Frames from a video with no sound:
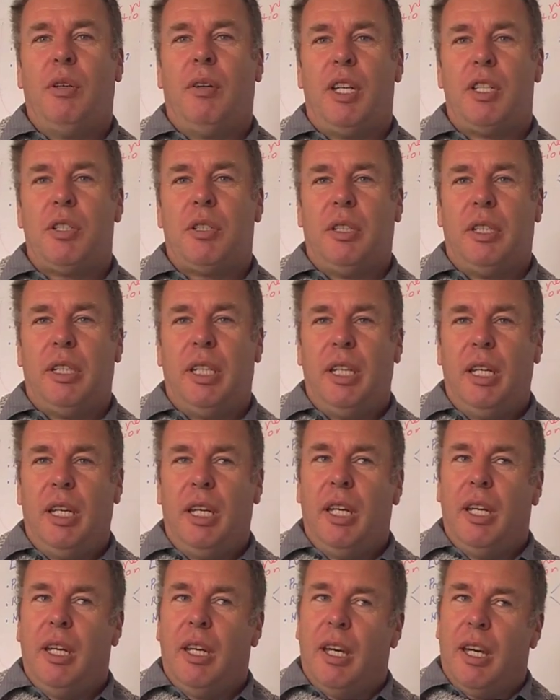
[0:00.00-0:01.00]
you actually
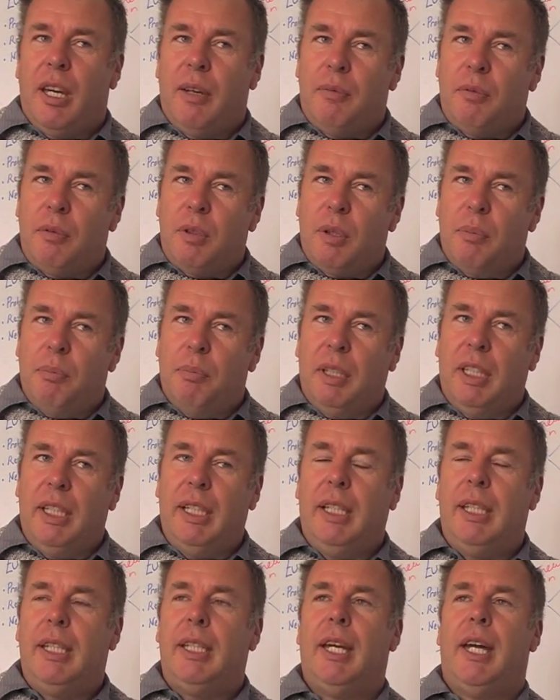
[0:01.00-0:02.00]
are
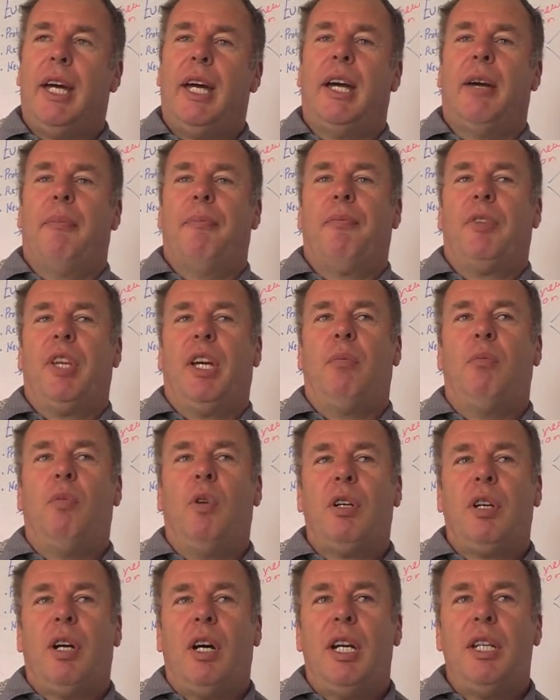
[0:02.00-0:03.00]
completely calm. And
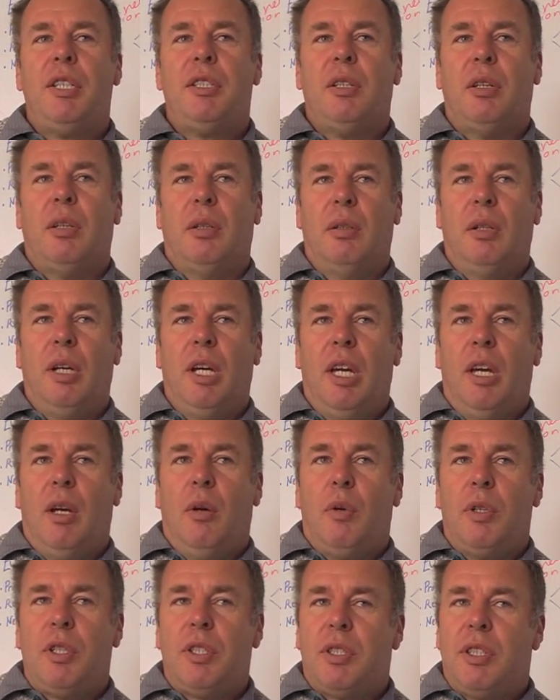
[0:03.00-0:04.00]
what I do,
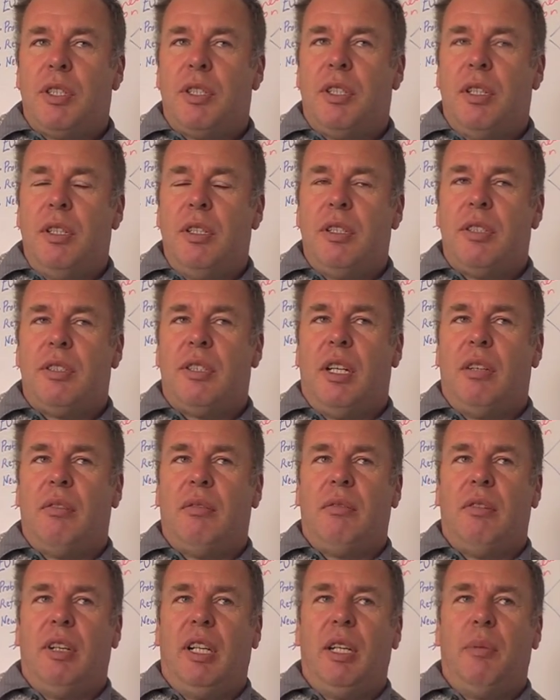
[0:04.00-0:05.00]
which the students don't
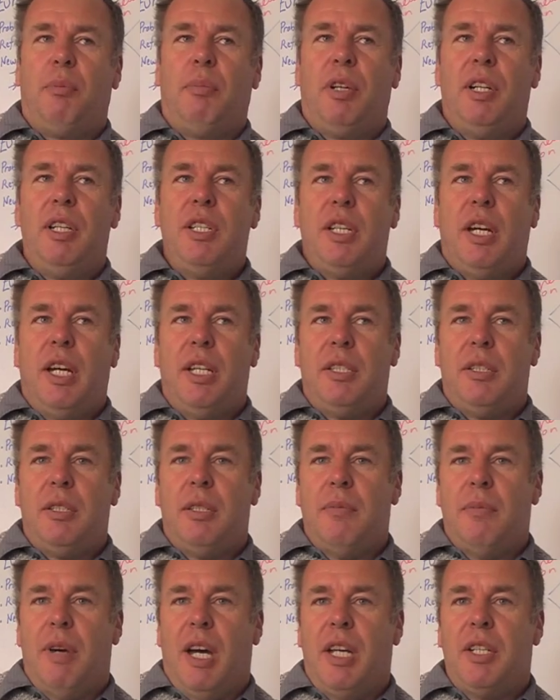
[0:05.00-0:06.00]
really appreciate
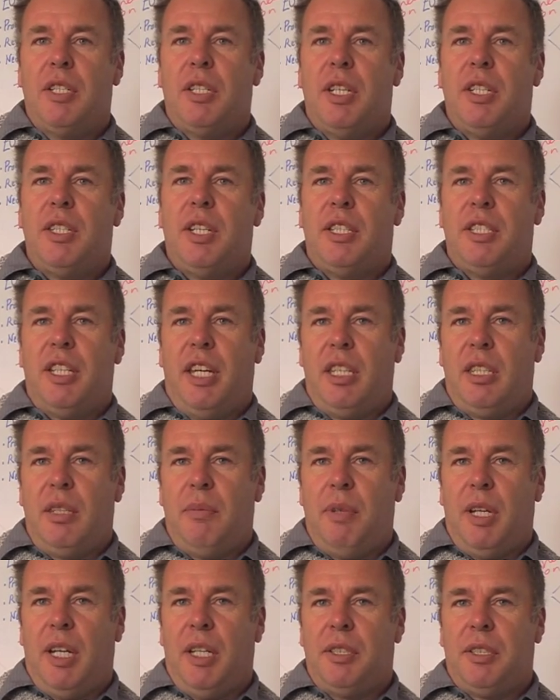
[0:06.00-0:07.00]
too much, is I take
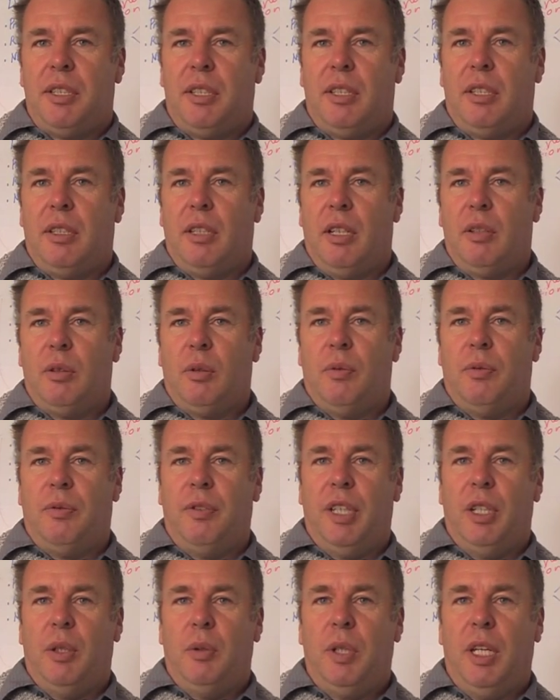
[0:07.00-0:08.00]
them out to the local
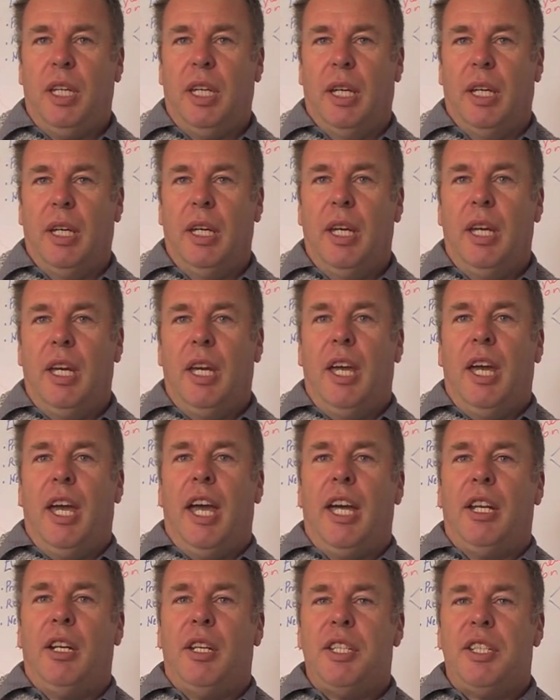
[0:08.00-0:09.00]
field here
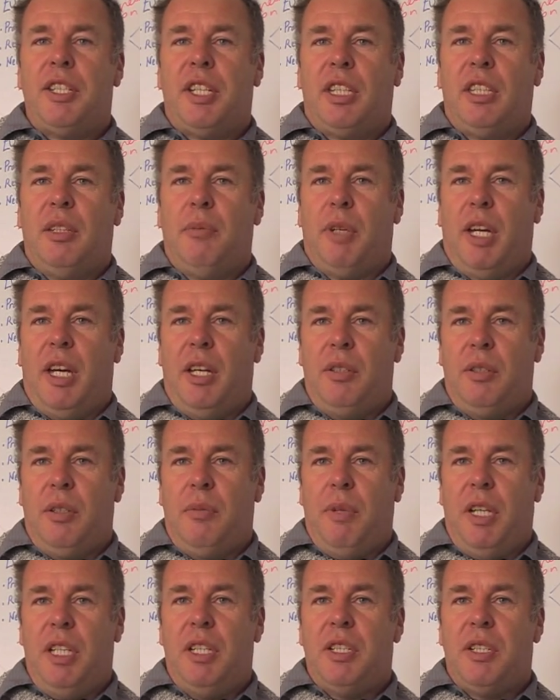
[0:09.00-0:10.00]
and I stick them 100
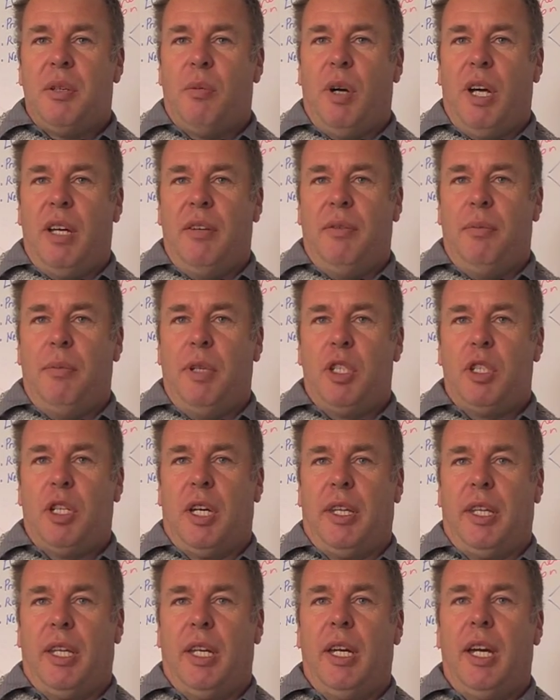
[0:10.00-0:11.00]
metres away from each
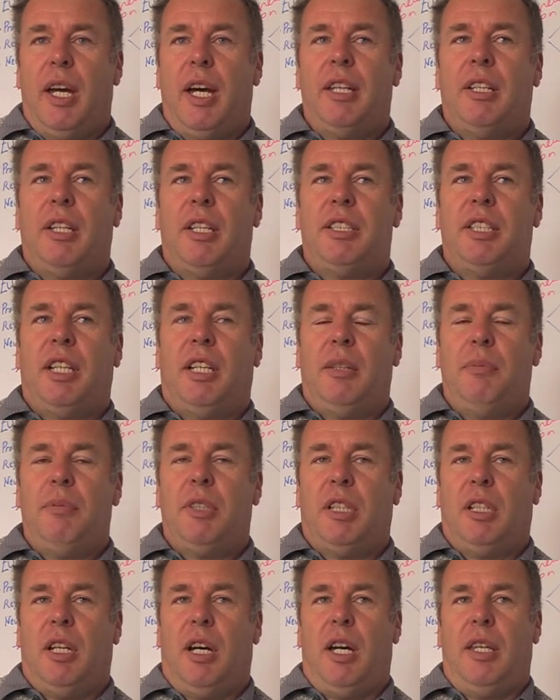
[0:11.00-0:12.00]
other, and I tell them
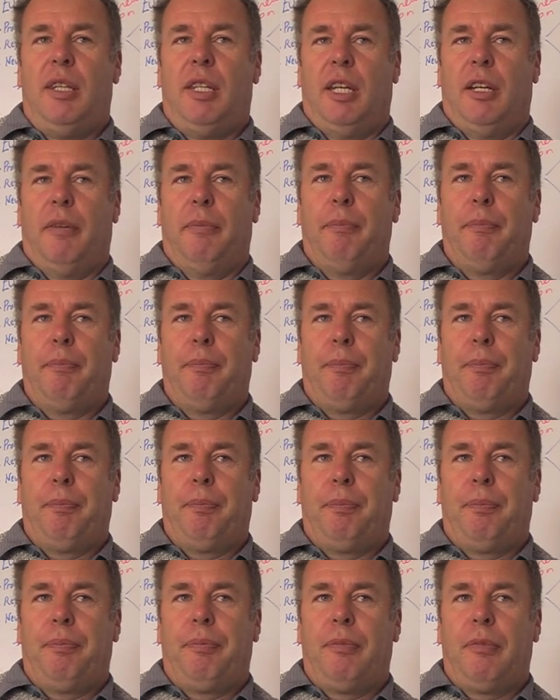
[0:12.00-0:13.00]
to lie there
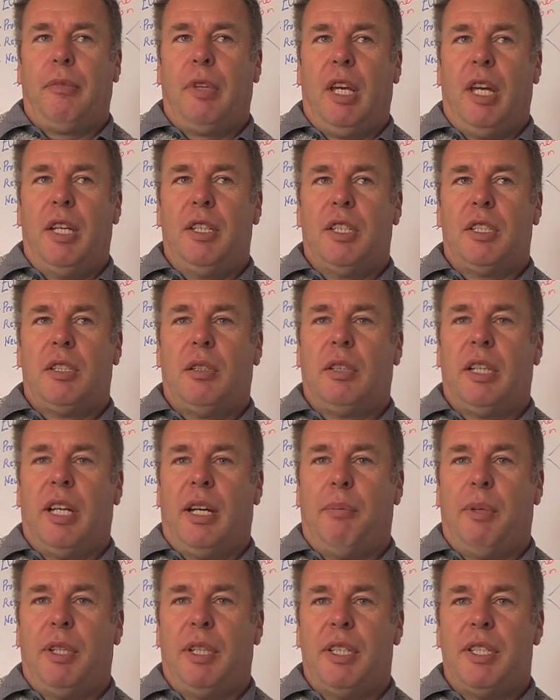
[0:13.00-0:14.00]
and just look
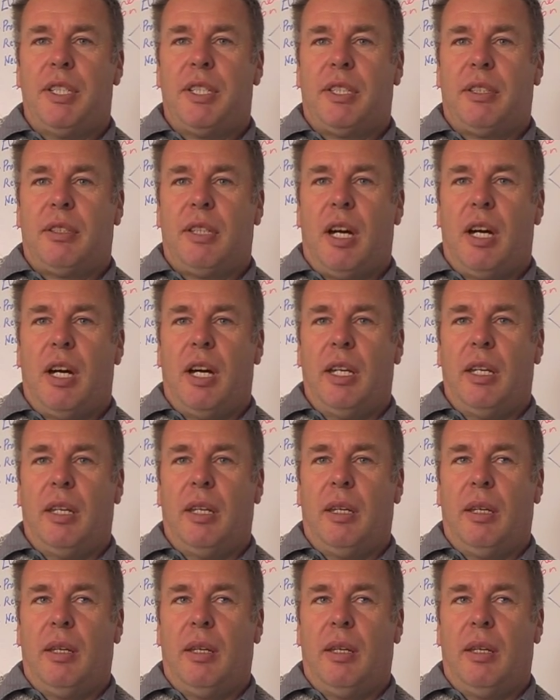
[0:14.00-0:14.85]
up at the sky.